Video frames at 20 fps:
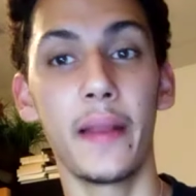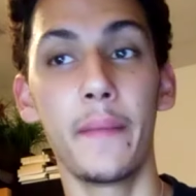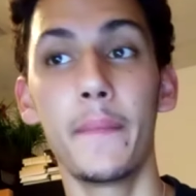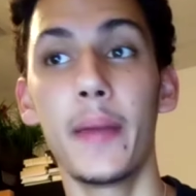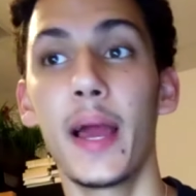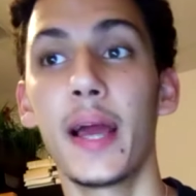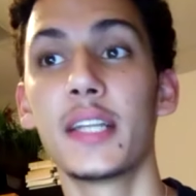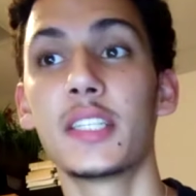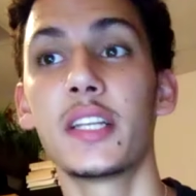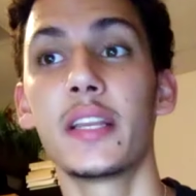
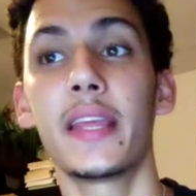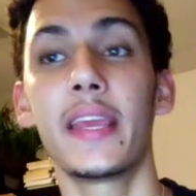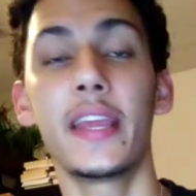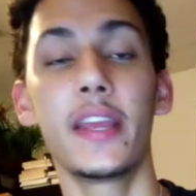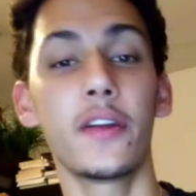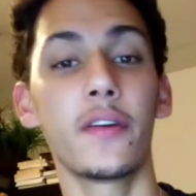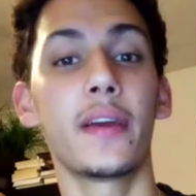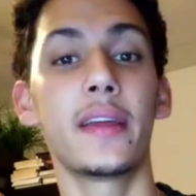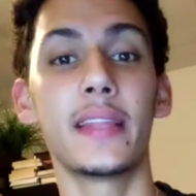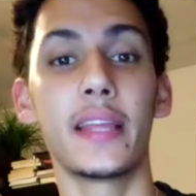Imagine
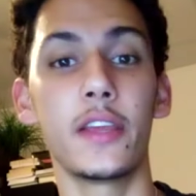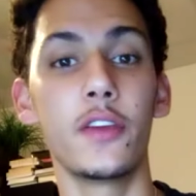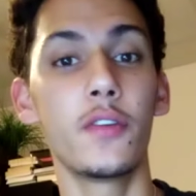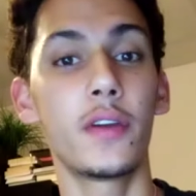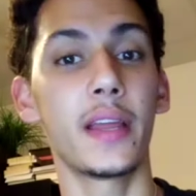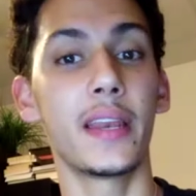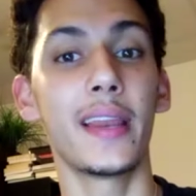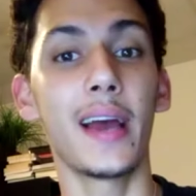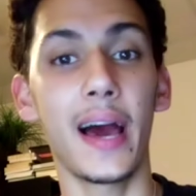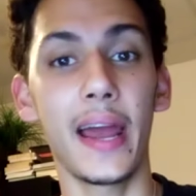hearing that you
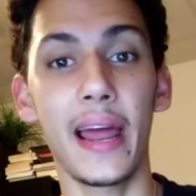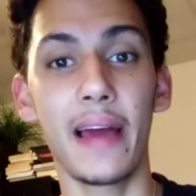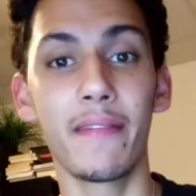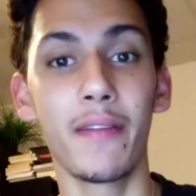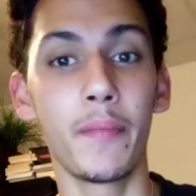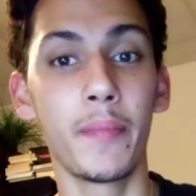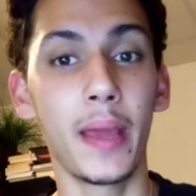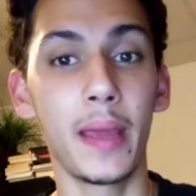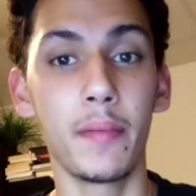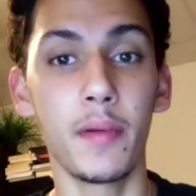cannot have
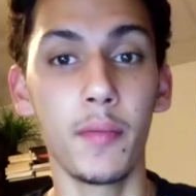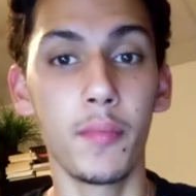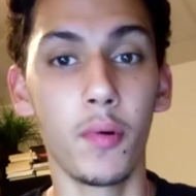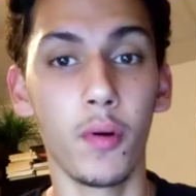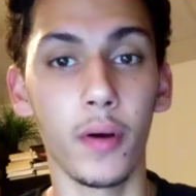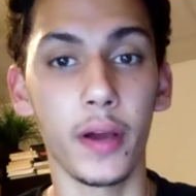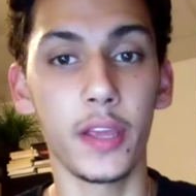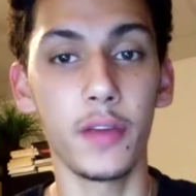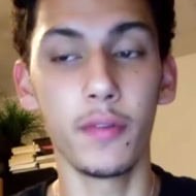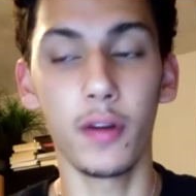a baby
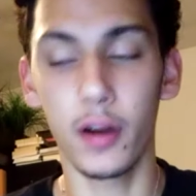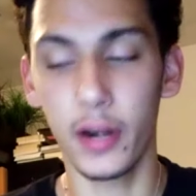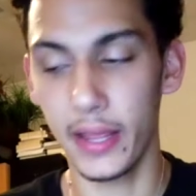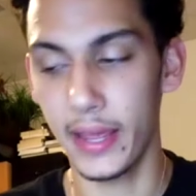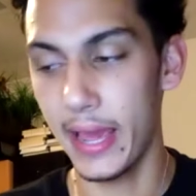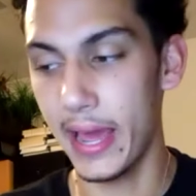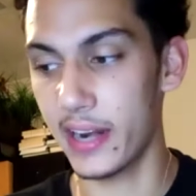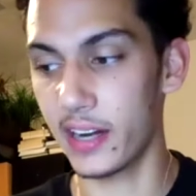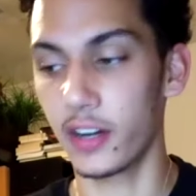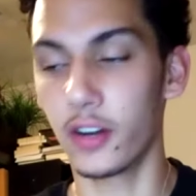boy. You've already
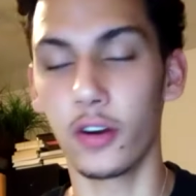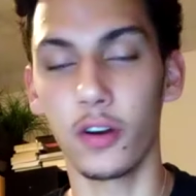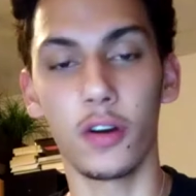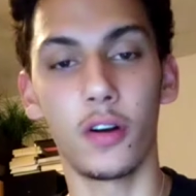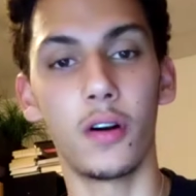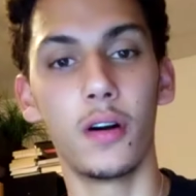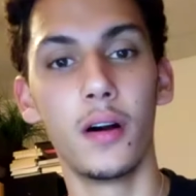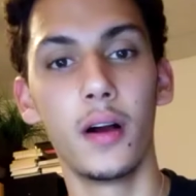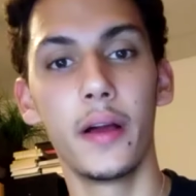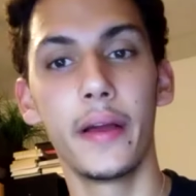had a
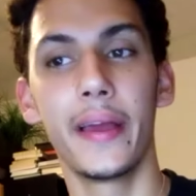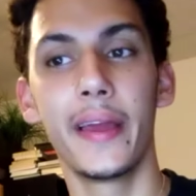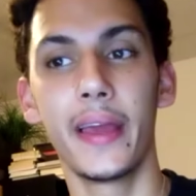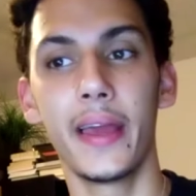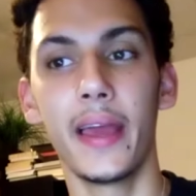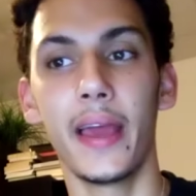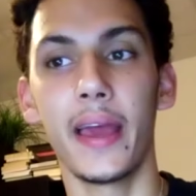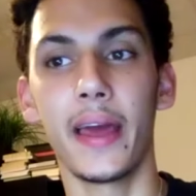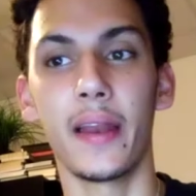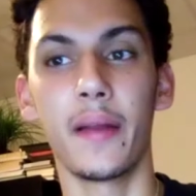girl,
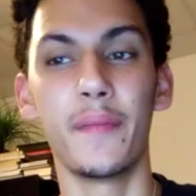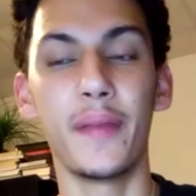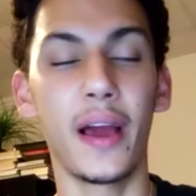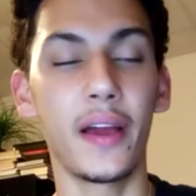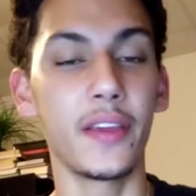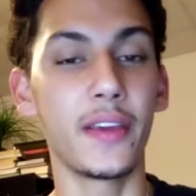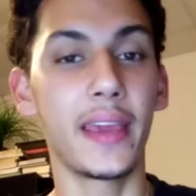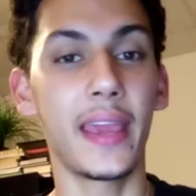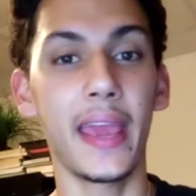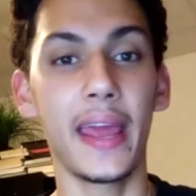and um, now
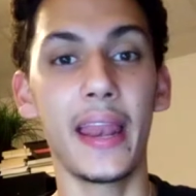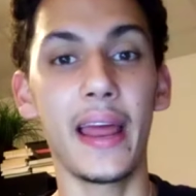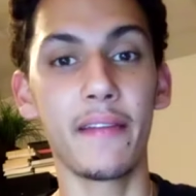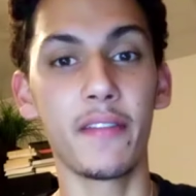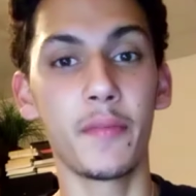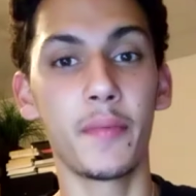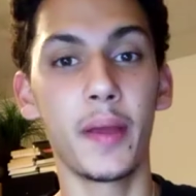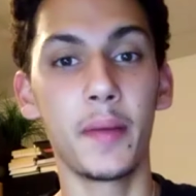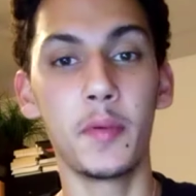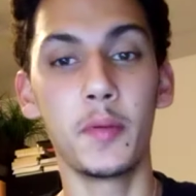you can't have
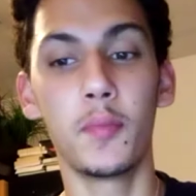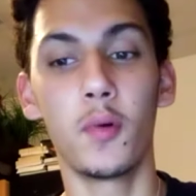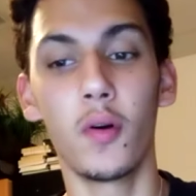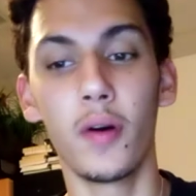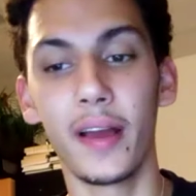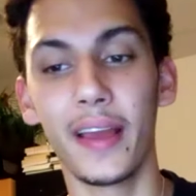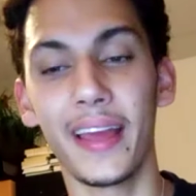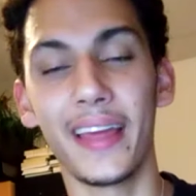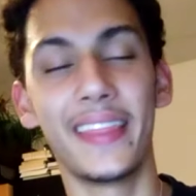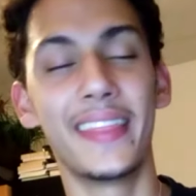a baby
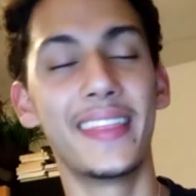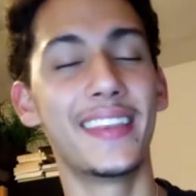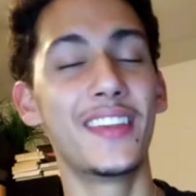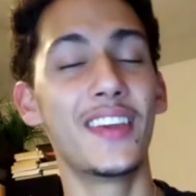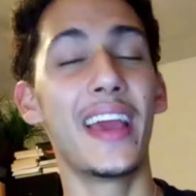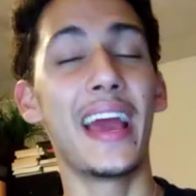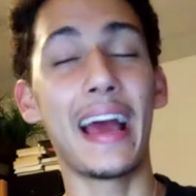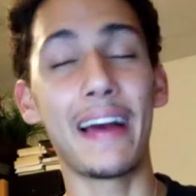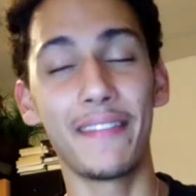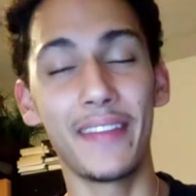boy.
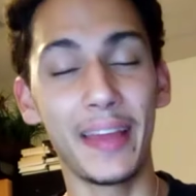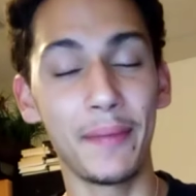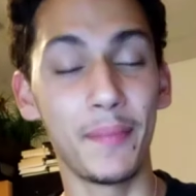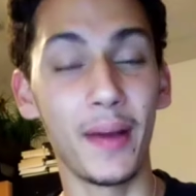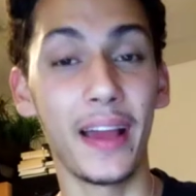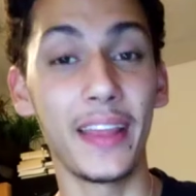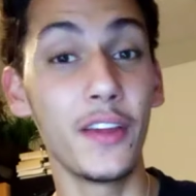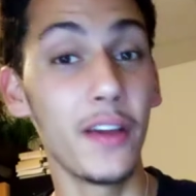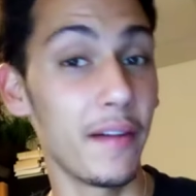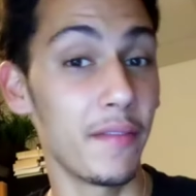you have a
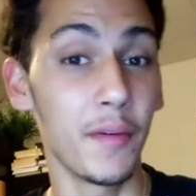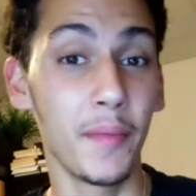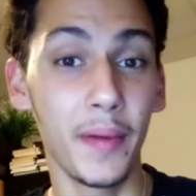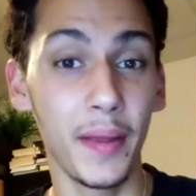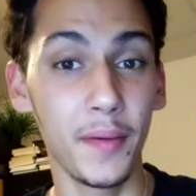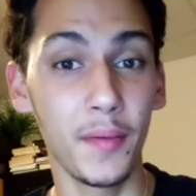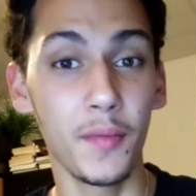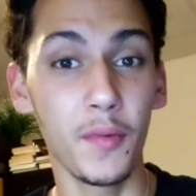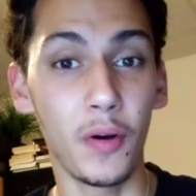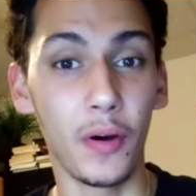you have a
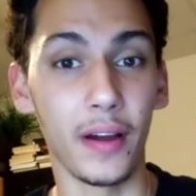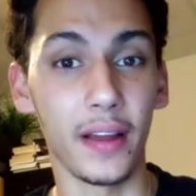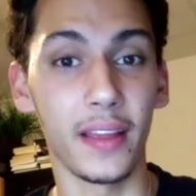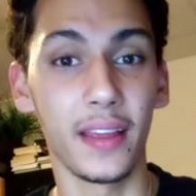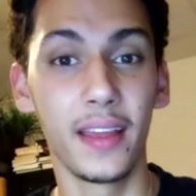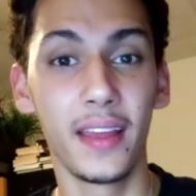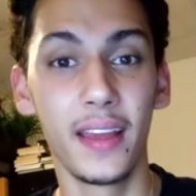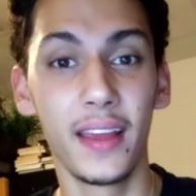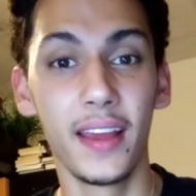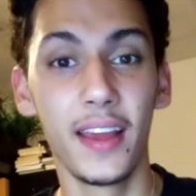baby boy,
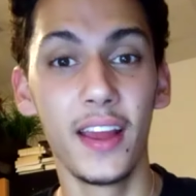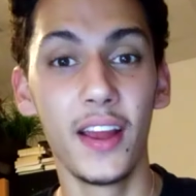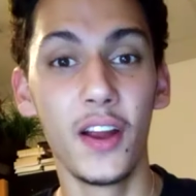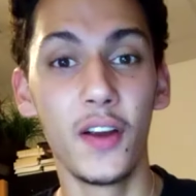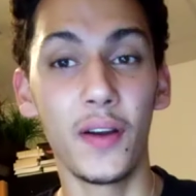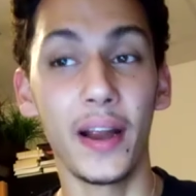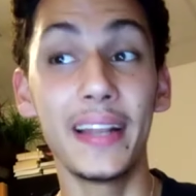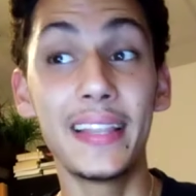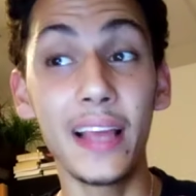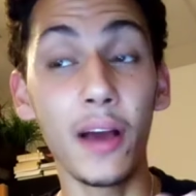
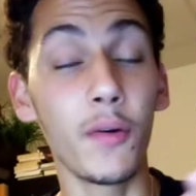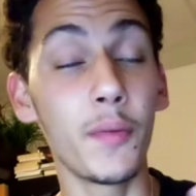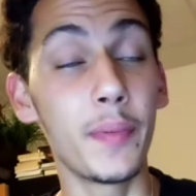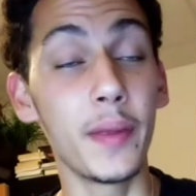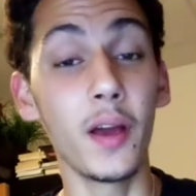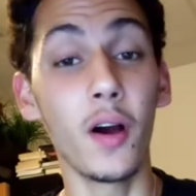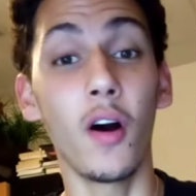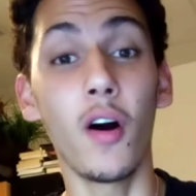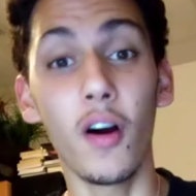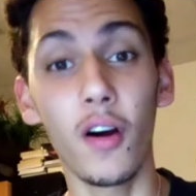right? That would be
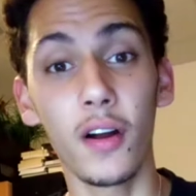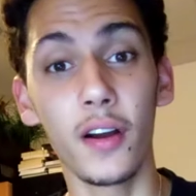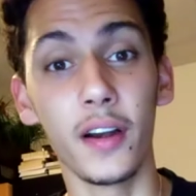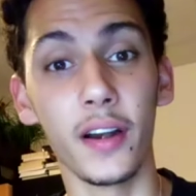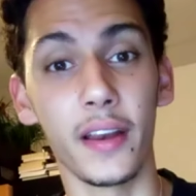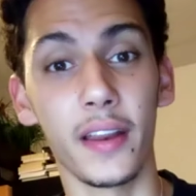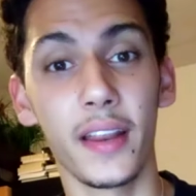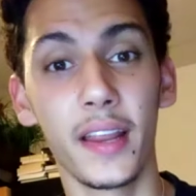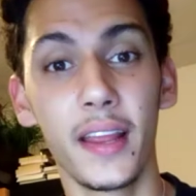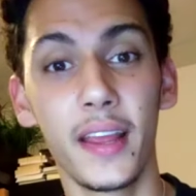hard.